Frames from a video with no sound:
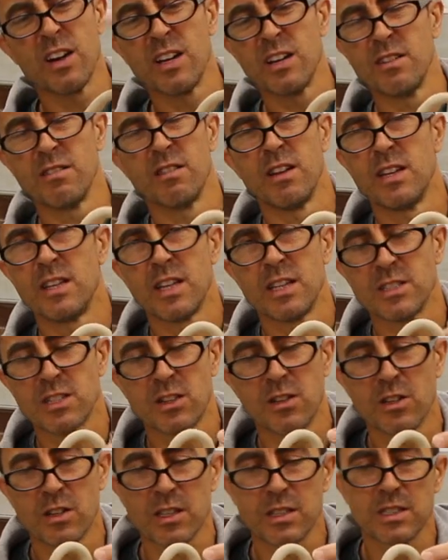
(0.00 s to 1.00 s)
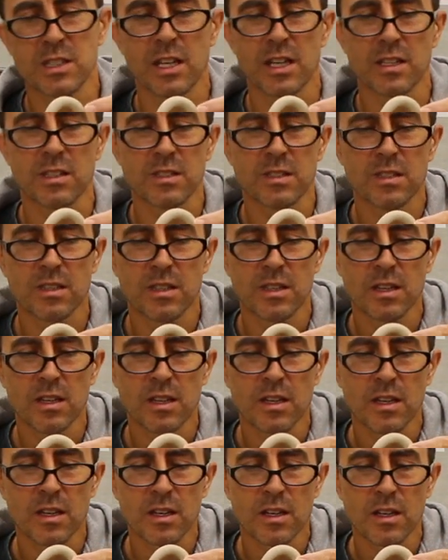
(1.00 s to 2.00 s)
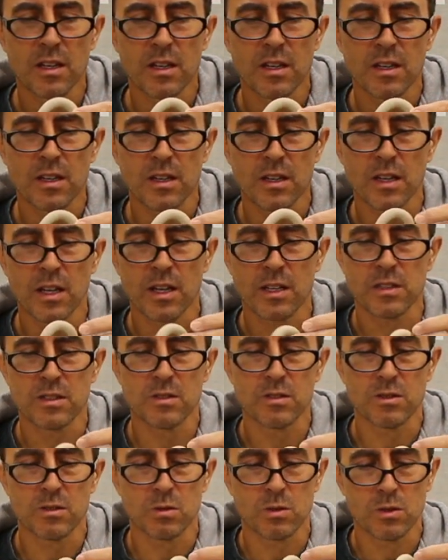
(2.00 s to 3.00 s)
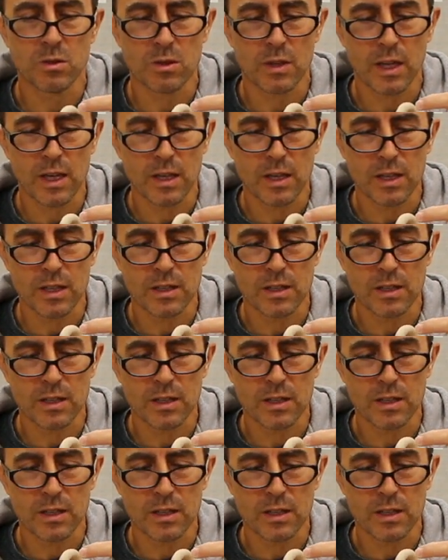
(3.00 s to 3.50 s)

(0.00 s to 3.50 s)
and it doesn't look as nice. A lot of students will do that.